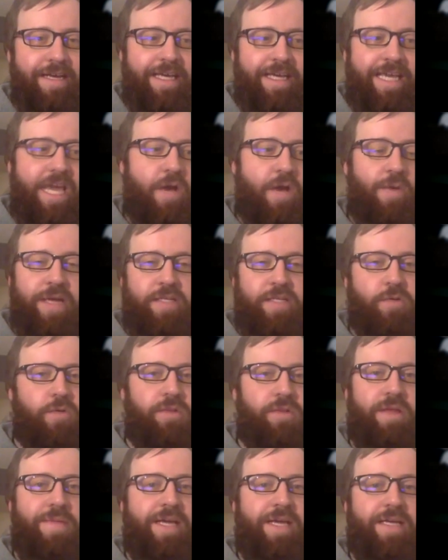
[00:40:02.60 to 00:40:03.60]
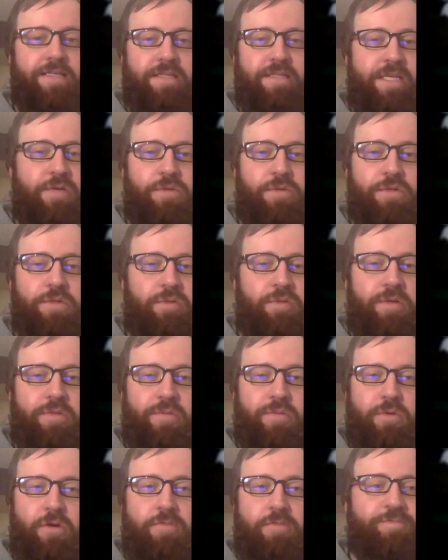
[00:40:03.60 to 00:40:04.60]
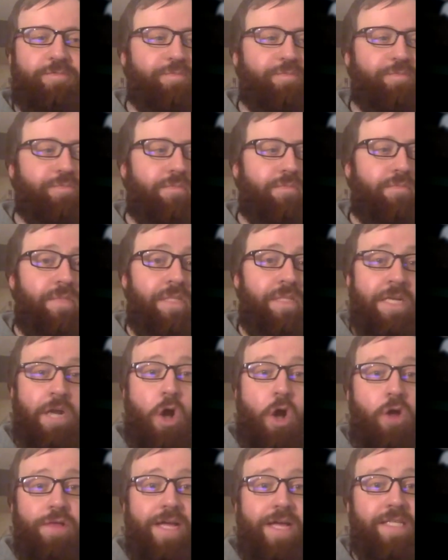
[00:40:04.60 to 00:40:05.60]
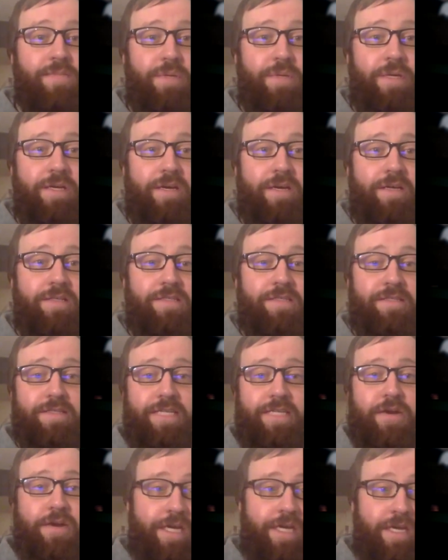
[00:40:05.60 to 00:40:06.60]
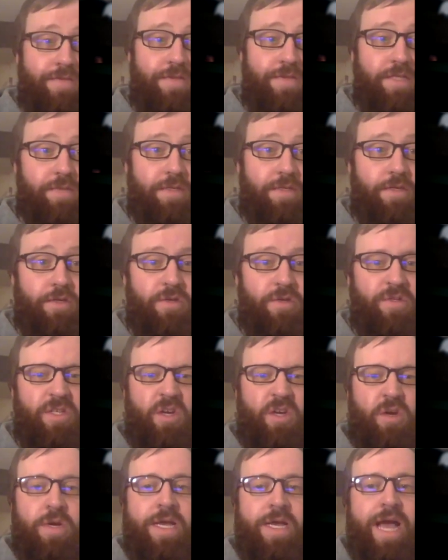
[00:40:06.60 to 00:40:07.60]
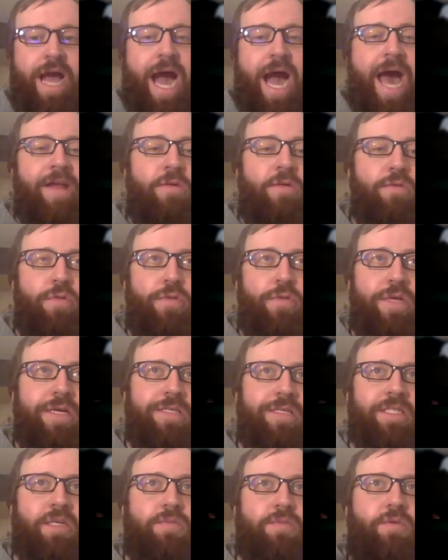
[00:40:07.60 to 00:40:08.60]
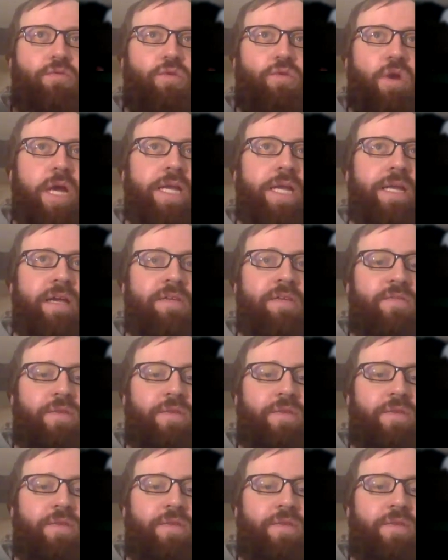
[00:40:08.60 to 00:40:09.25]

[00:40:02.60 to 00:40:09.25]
Can't wait till they make a sequel to Bloodborne. Yeah. All that's because Derek convinced me to do so. I don't think someone writing a